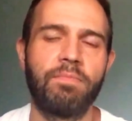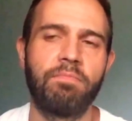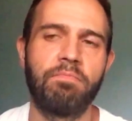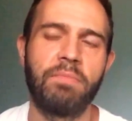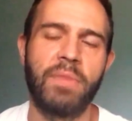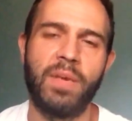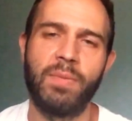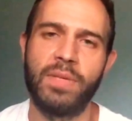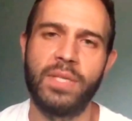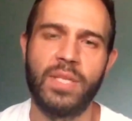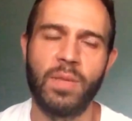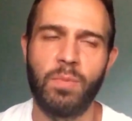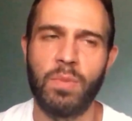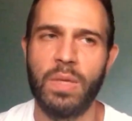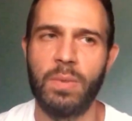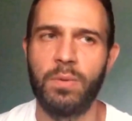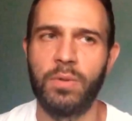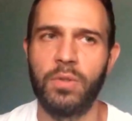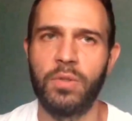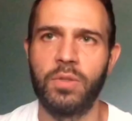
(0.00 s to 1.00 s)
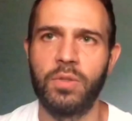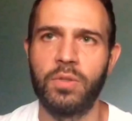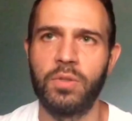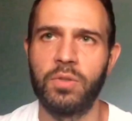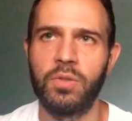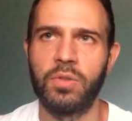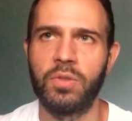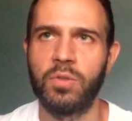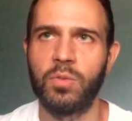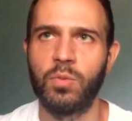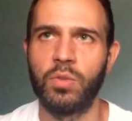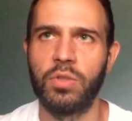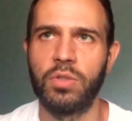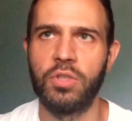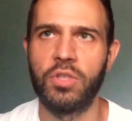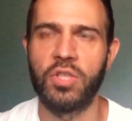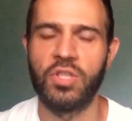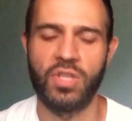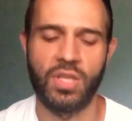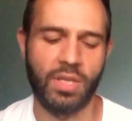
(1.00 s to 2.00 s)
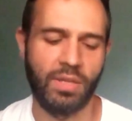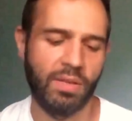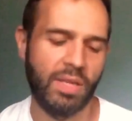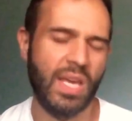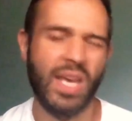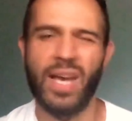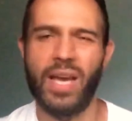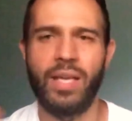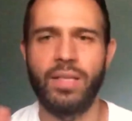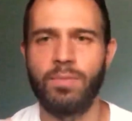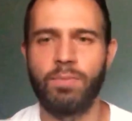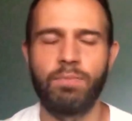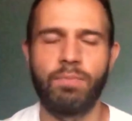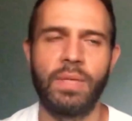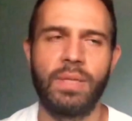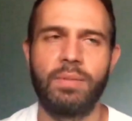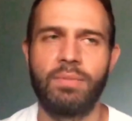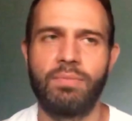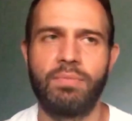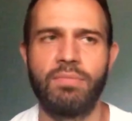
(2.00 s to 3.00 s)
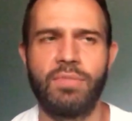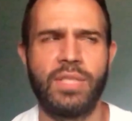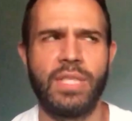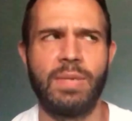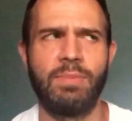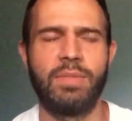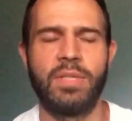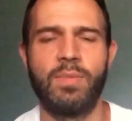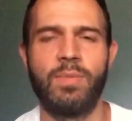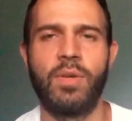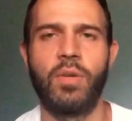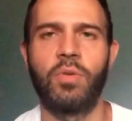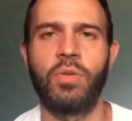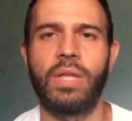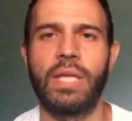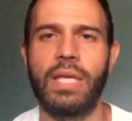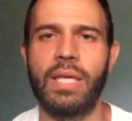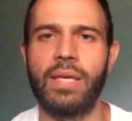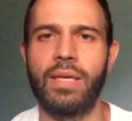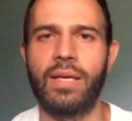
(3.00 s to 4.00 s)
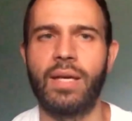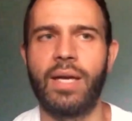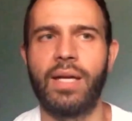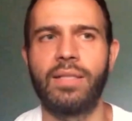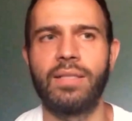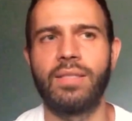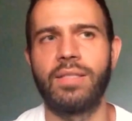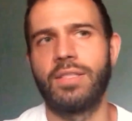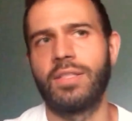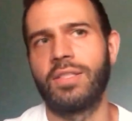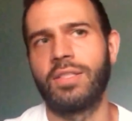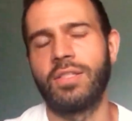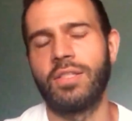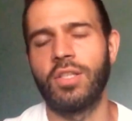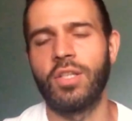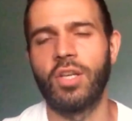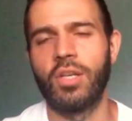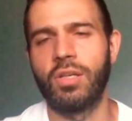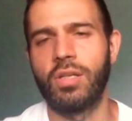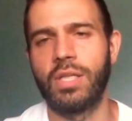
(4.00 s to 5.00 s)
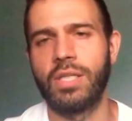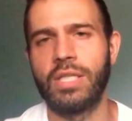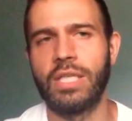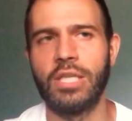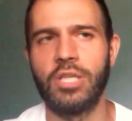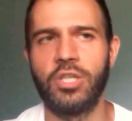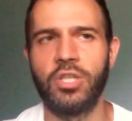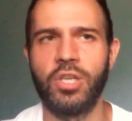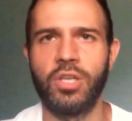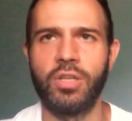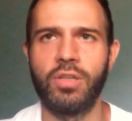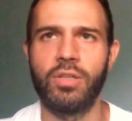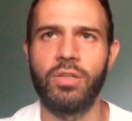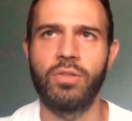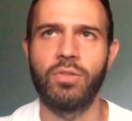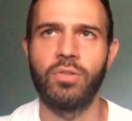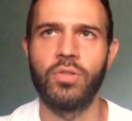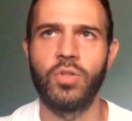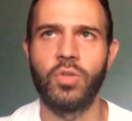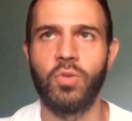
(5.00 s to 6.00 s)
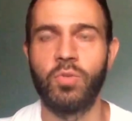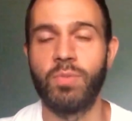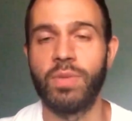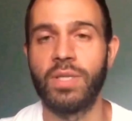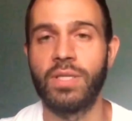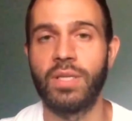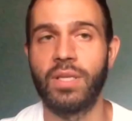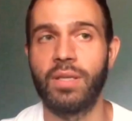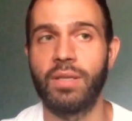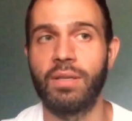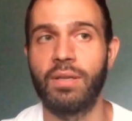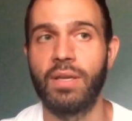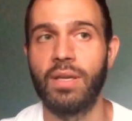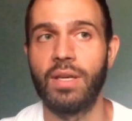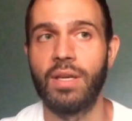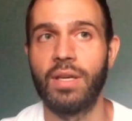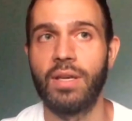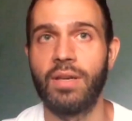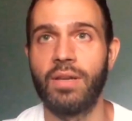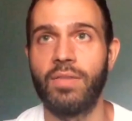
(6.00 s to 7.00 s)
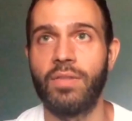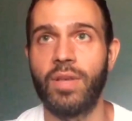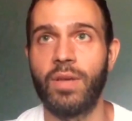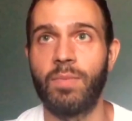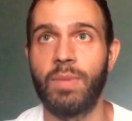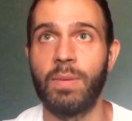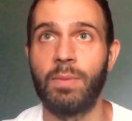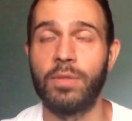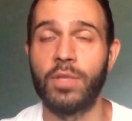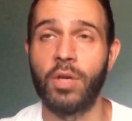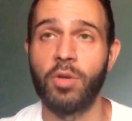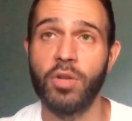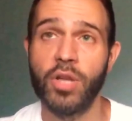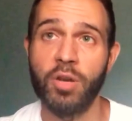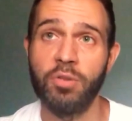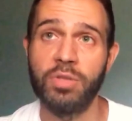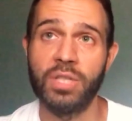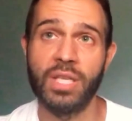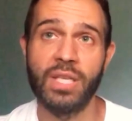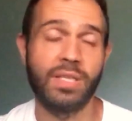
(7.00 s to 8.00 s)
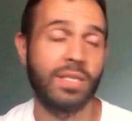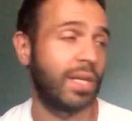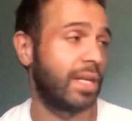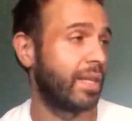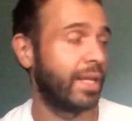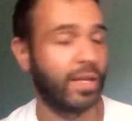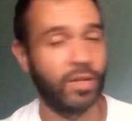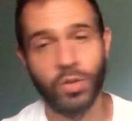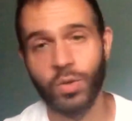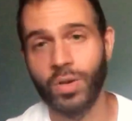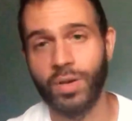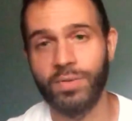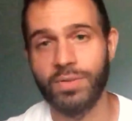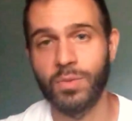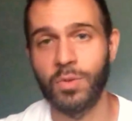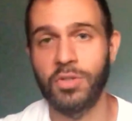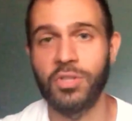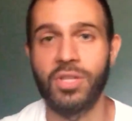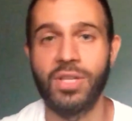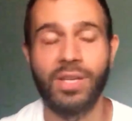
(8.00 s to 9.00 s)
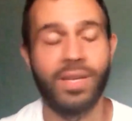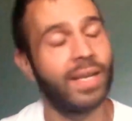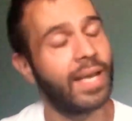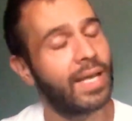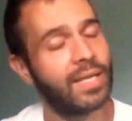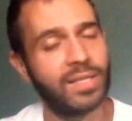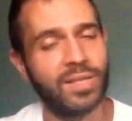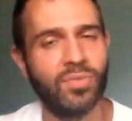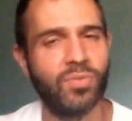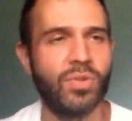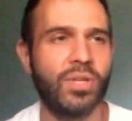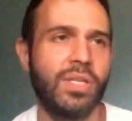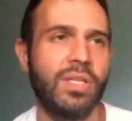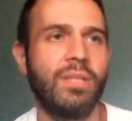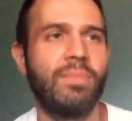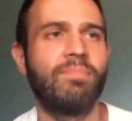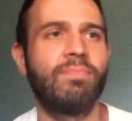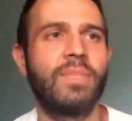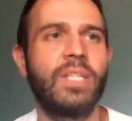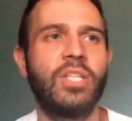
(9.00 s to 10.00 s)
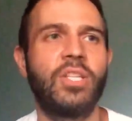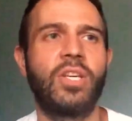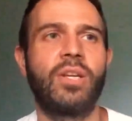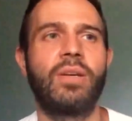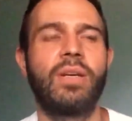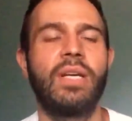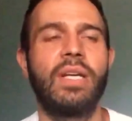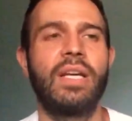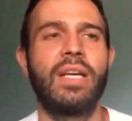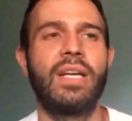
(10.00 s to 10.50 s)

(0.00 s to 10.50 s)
maybe some people will just think, yeah, it seems to be all here, and a t-shirt or 2 are missing that people don't notice, and then whoever's washing it gets a free t-shirt.